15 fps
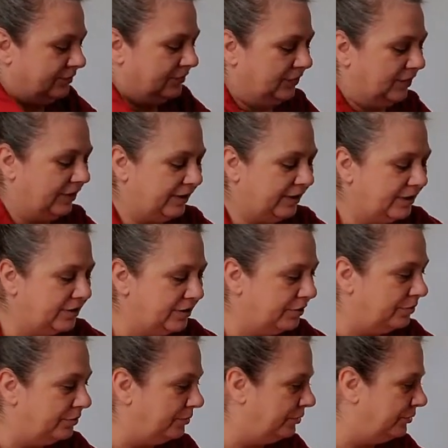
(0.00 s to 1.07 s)
Now I
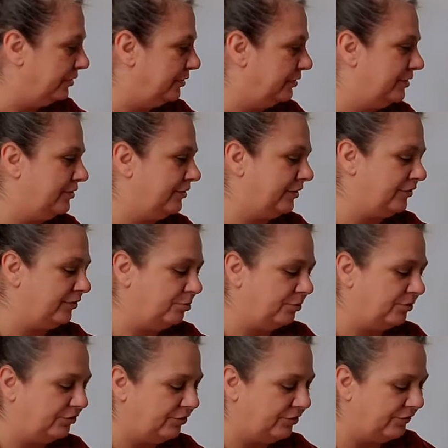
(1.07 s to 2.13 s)
know there is a
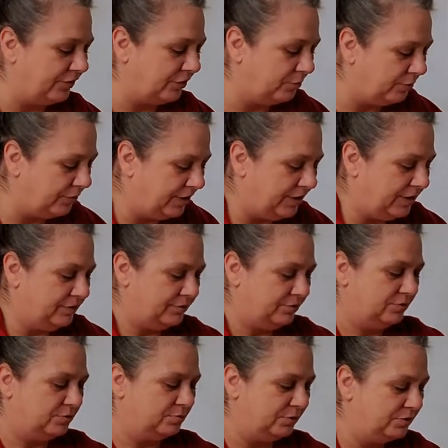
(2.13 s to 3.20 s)
specific way that you're
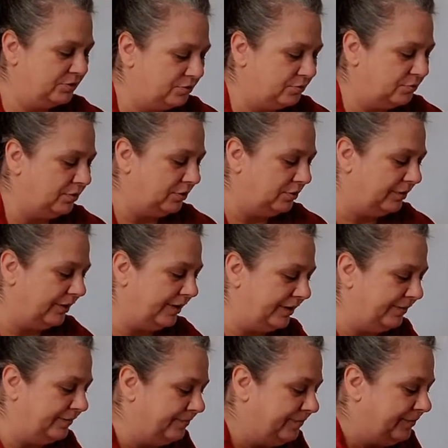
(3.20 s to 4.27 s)
supposed to roll
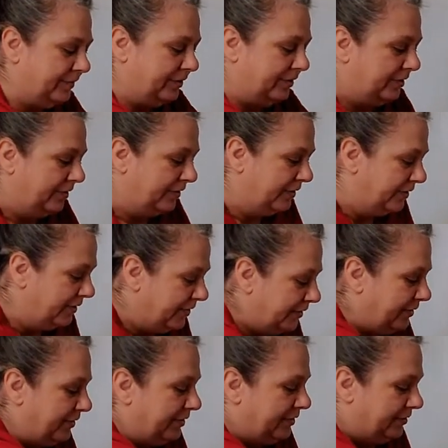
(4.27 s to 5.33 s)
out
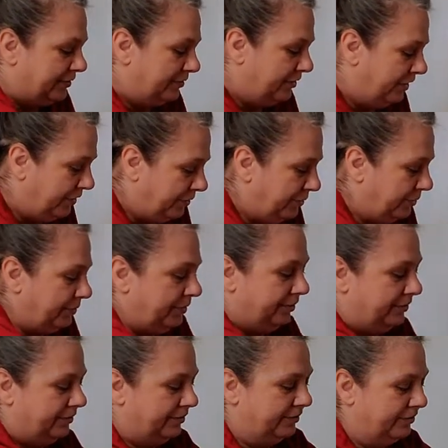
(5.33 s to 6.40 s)
dough,
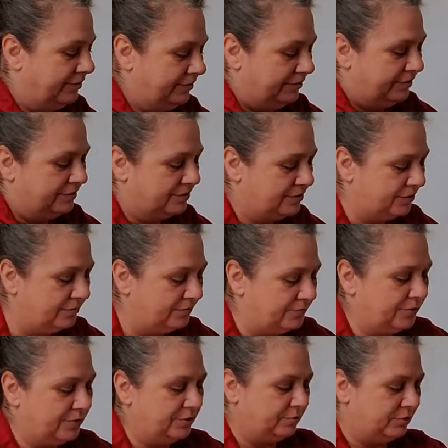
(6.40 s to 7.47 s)
starting
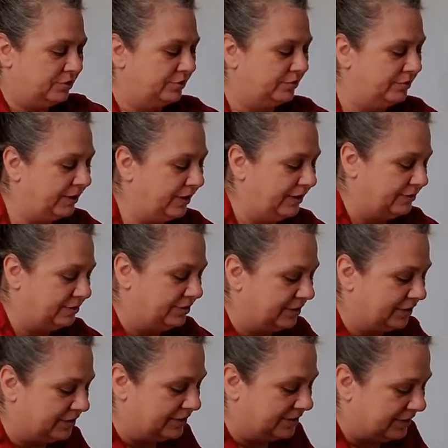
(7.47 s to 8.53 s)
from the middle and out to the
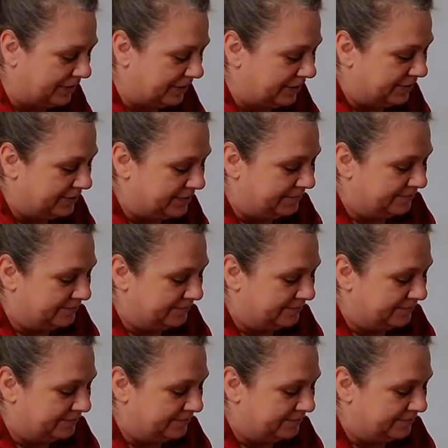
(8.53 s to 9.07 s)
outsides.